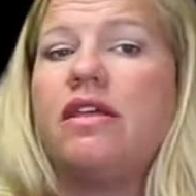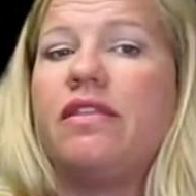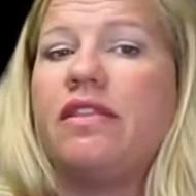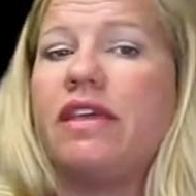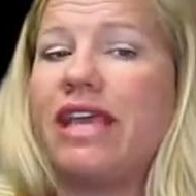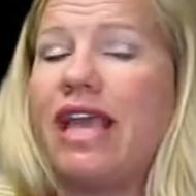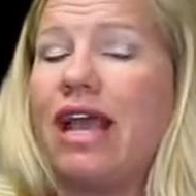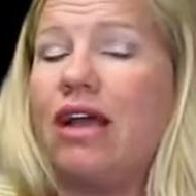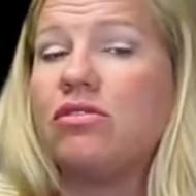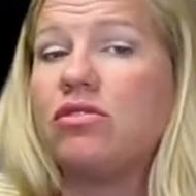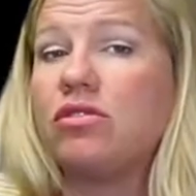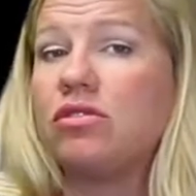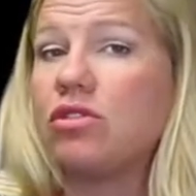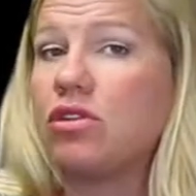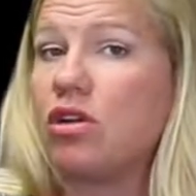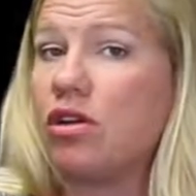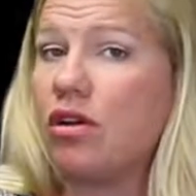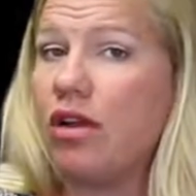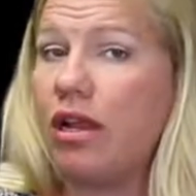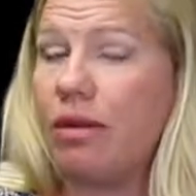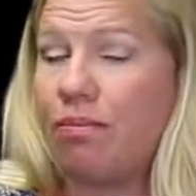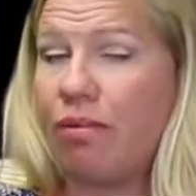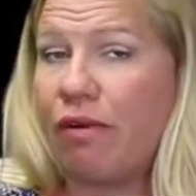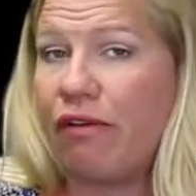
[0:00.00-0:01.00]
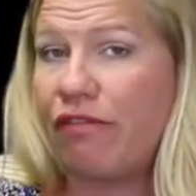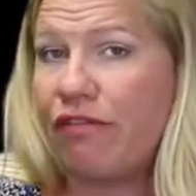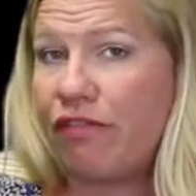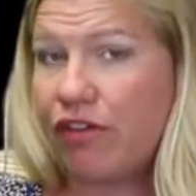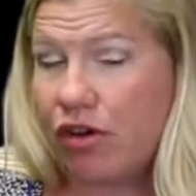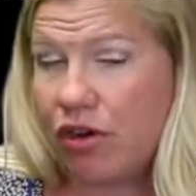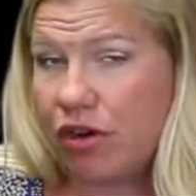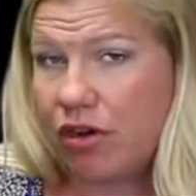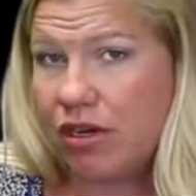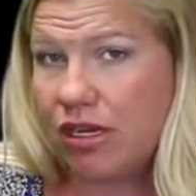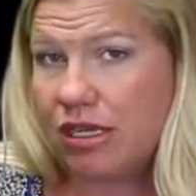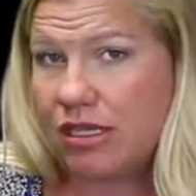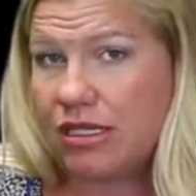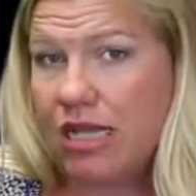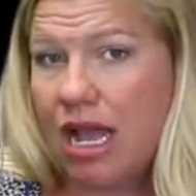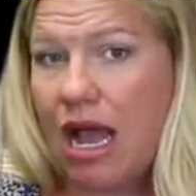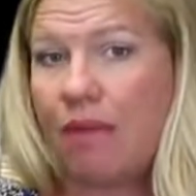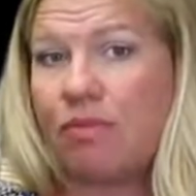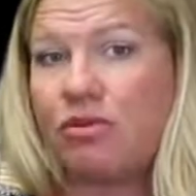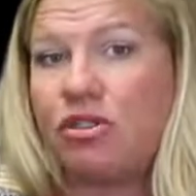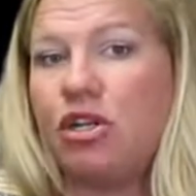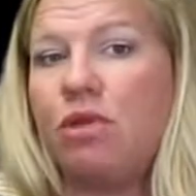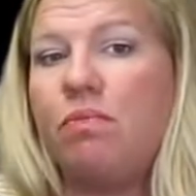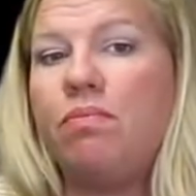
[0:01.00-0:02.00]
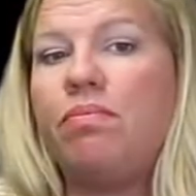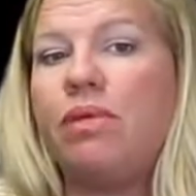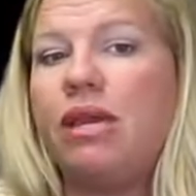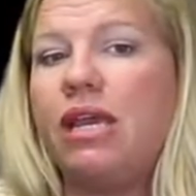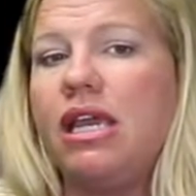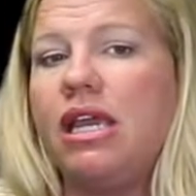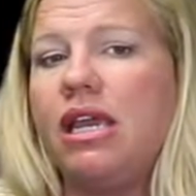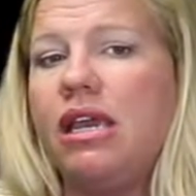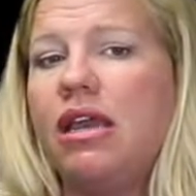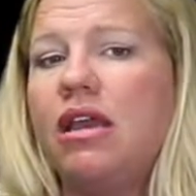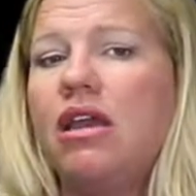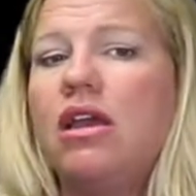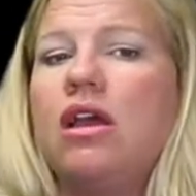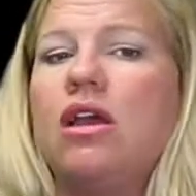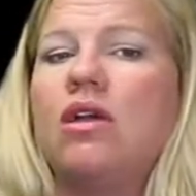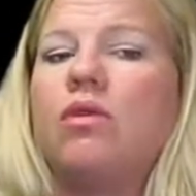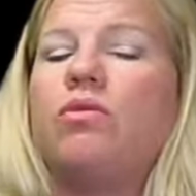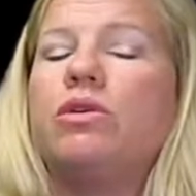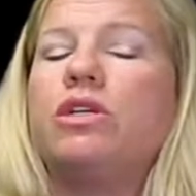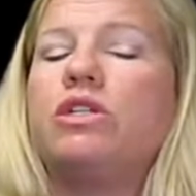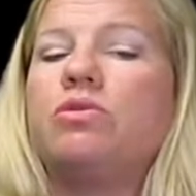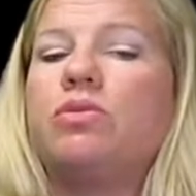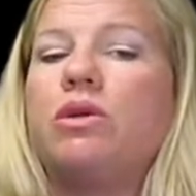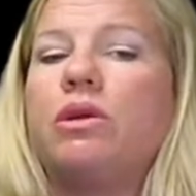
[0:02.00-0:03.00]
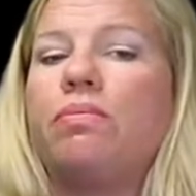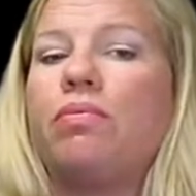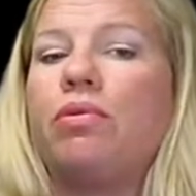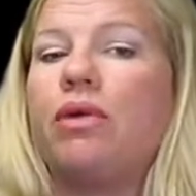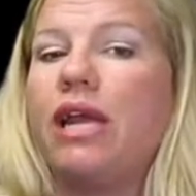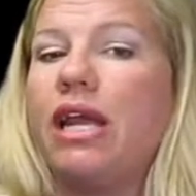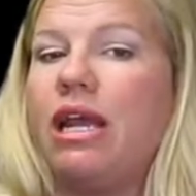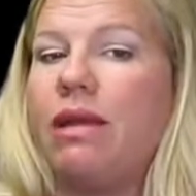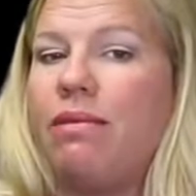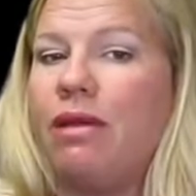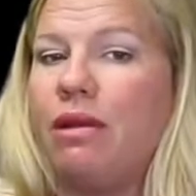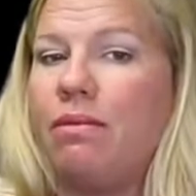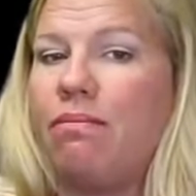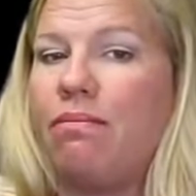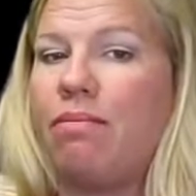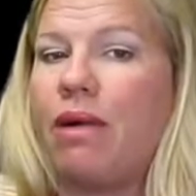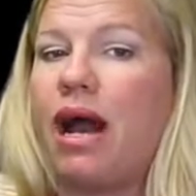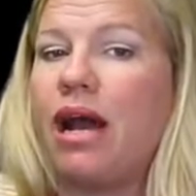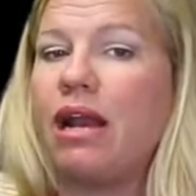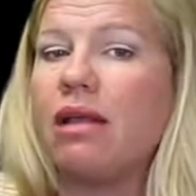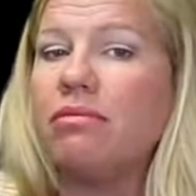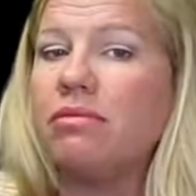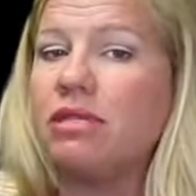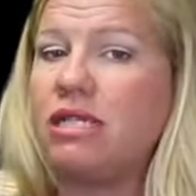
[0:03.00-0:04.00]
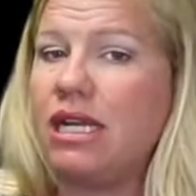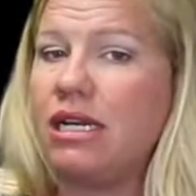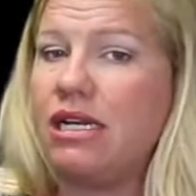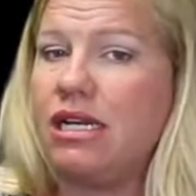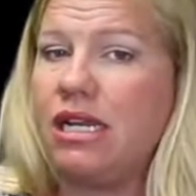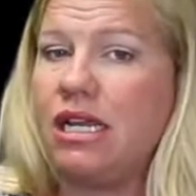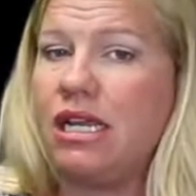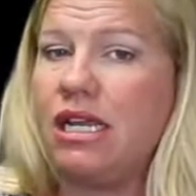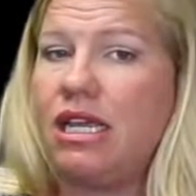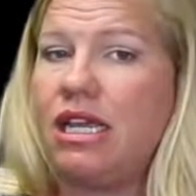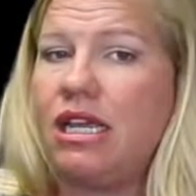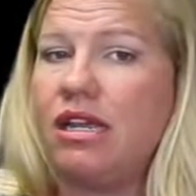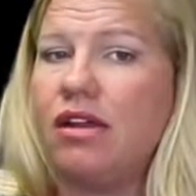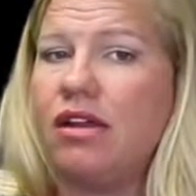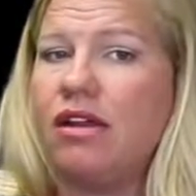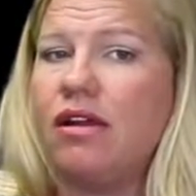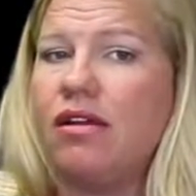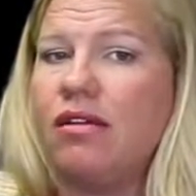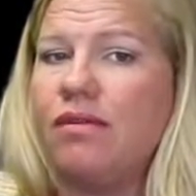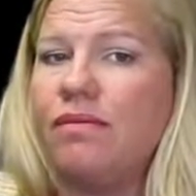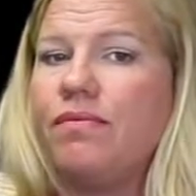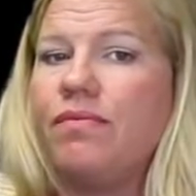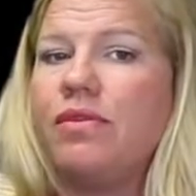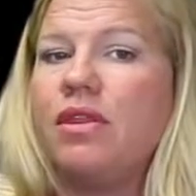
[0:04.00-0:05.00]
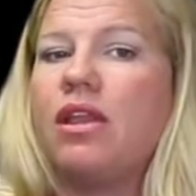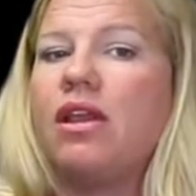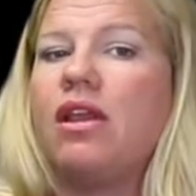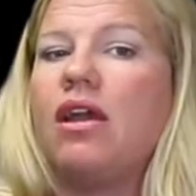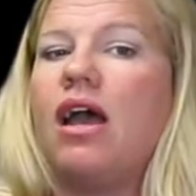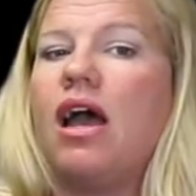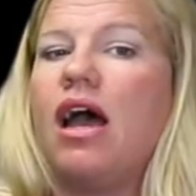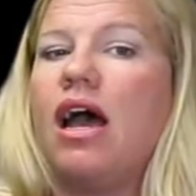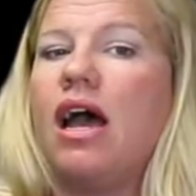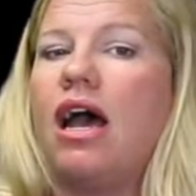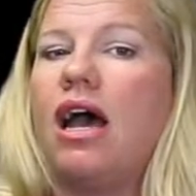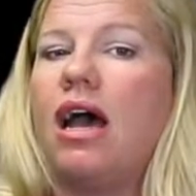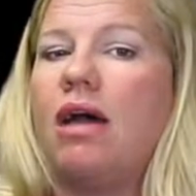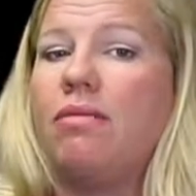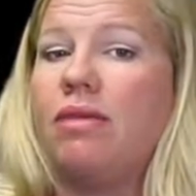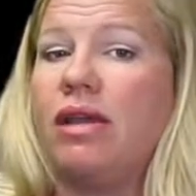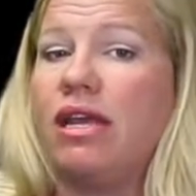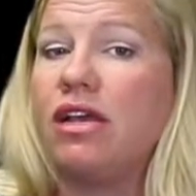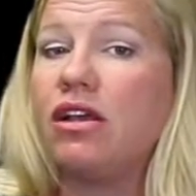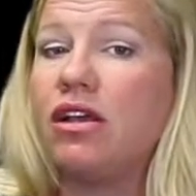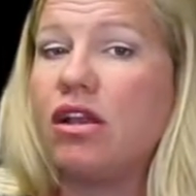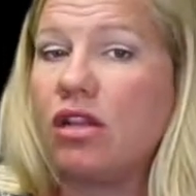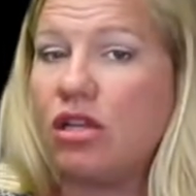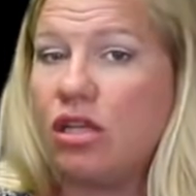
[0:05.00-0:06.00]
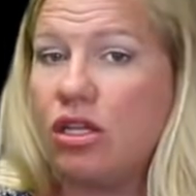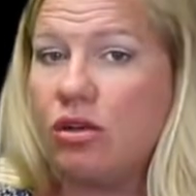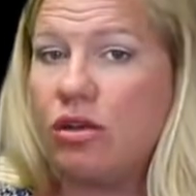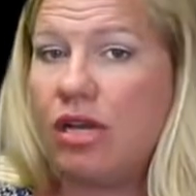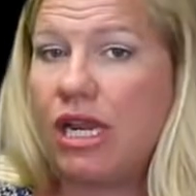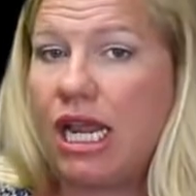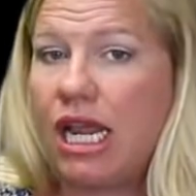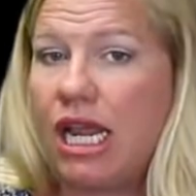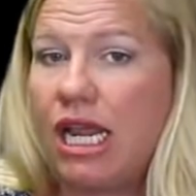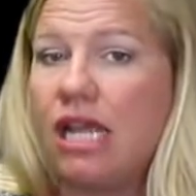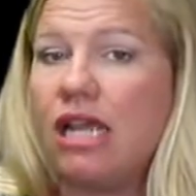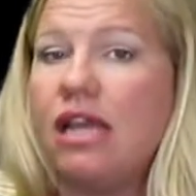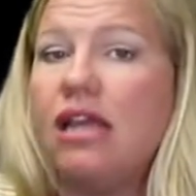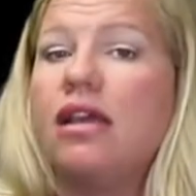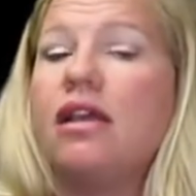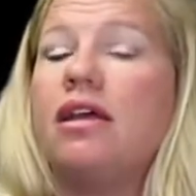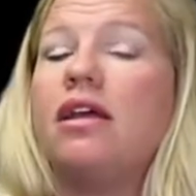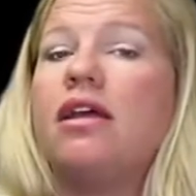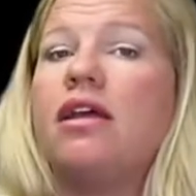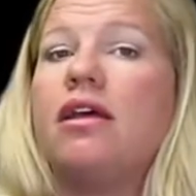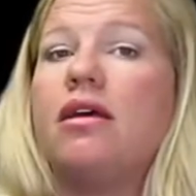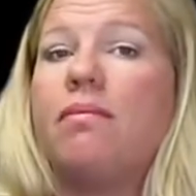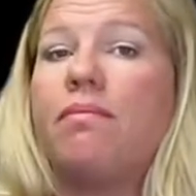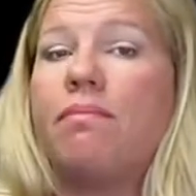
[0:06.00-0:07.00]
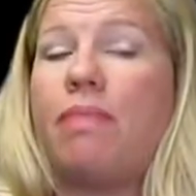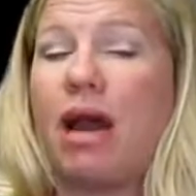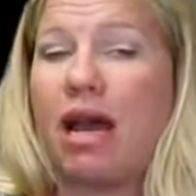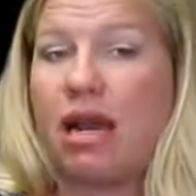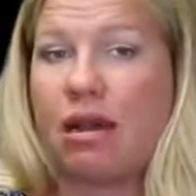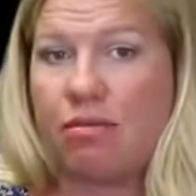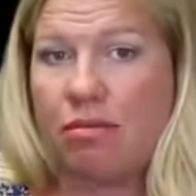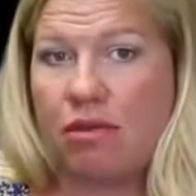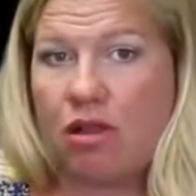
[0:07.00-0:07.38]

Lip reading: The Council's current preferred is option B, which would prohibit bottom tending gear, including bottom